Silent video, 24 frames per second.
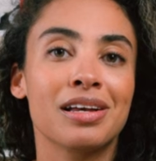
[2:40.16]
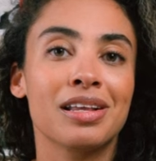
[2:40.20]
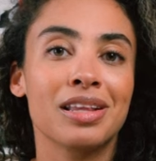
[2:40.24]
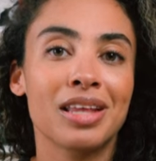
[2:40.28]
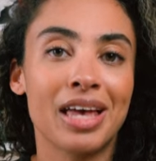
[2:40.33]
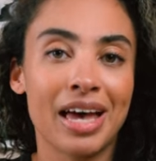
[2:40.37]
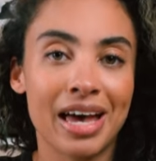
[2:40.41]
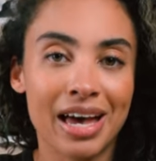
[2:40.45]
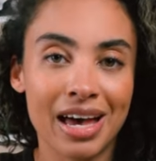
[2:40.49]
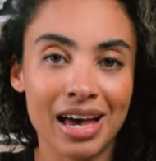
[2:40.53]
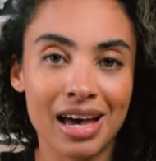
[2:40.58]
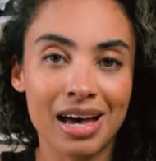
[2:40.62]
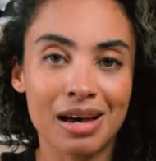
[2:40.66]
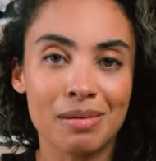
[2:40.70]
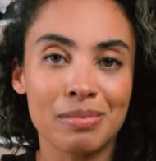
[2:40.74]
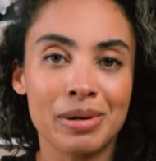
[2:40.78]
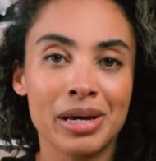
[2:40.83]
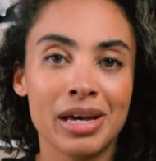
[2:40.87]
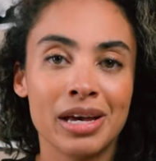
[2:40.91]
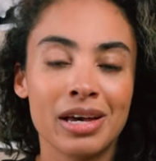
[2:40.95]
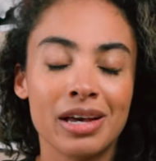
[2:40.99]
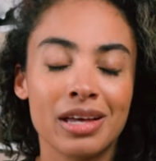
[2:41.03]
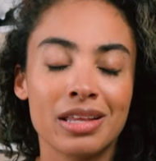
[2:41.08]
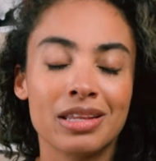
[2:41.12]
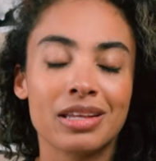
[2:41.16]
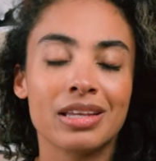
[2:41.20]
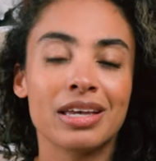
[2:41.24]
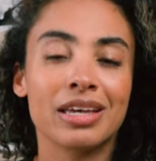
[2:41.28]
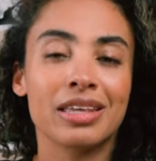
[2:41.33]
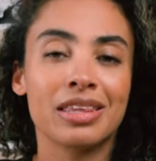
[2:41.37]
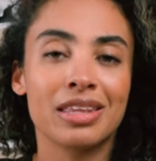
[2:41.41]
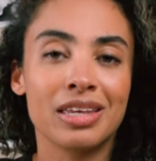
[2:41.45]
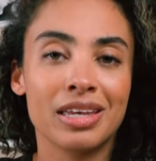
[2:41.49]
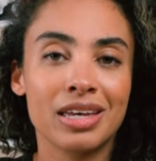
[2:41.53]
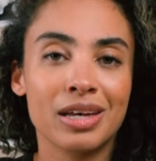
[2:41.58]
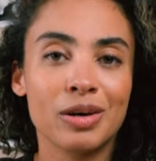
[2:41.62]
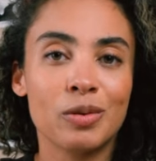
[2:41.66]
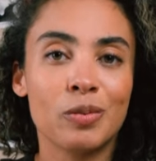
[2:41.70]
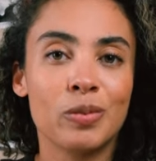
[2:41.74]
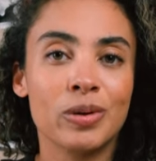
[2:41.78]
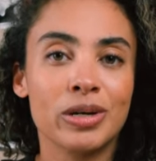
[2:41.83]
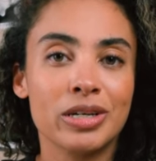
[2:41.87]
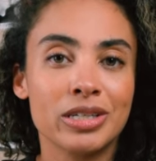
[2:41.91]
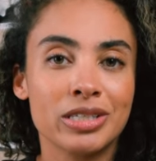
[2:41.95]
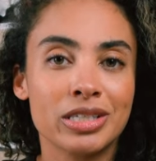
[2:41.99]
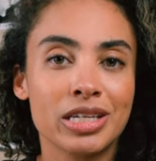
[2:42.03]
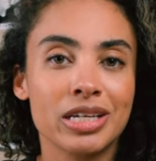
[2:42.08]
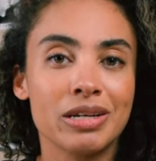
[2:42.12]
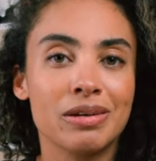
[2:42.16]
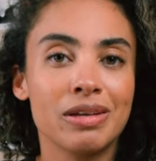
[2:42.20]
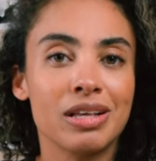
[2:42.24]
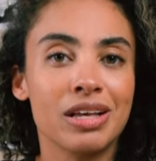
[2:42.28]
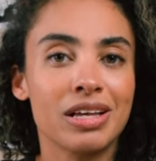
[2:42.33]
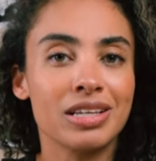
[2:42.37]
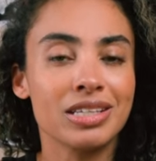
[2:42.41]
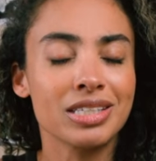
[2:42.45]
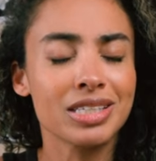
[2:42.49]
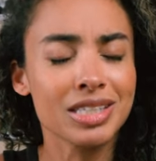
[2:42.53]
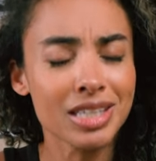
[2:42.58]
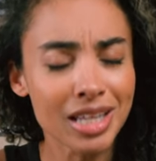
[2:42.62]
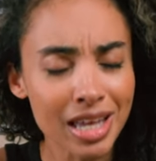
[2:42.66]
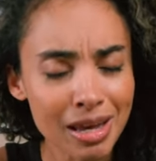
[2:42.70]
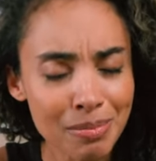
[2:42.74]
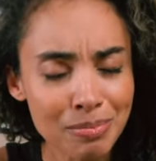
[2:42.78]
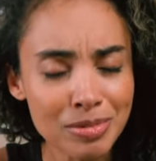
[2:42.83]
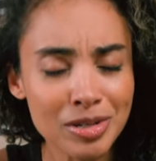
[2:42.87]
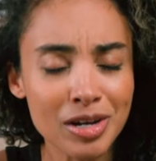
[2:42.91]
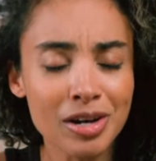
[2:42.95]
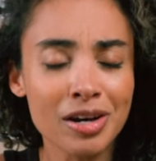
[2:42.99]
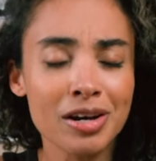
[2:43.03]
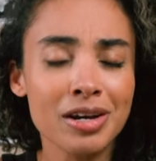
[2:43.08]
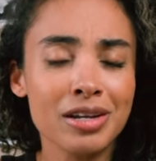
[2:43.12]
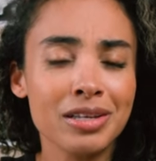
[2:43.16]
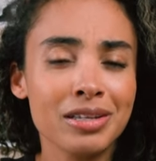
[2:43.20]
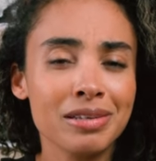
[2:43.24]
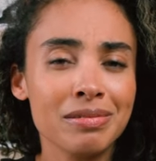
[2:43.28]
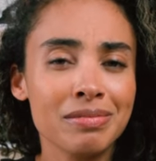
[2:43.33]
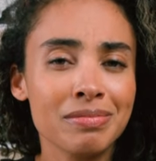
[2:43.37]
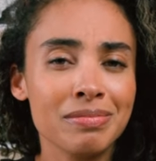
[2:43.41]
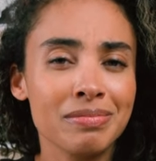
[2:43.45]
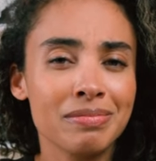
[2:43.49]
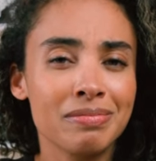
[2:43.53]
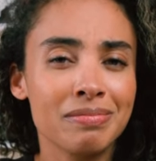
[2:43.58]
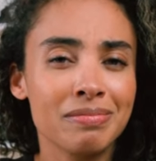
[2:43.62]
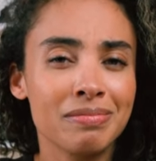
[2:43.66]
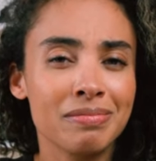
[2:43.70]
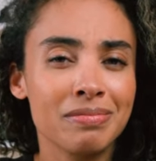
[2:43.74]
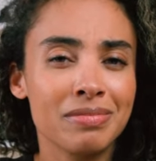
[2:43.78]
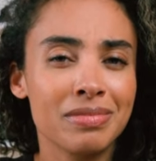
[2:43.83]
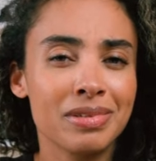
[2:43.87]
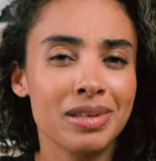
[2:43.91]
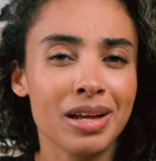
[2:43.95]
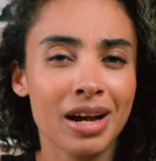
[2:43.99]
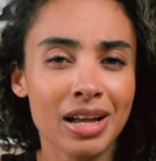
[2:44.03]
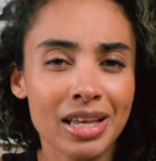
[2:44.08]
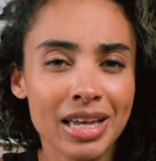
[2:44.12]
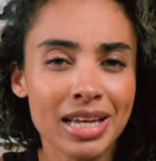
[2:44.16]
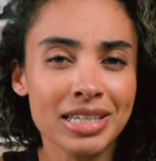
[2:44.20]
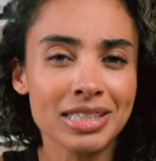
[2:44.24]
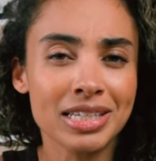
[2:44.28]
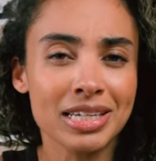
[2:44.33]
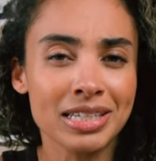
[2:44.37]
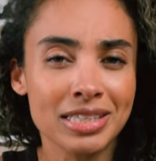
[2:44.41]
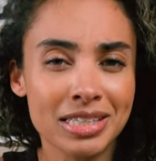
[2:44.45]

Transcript: collab that I think was slept on not as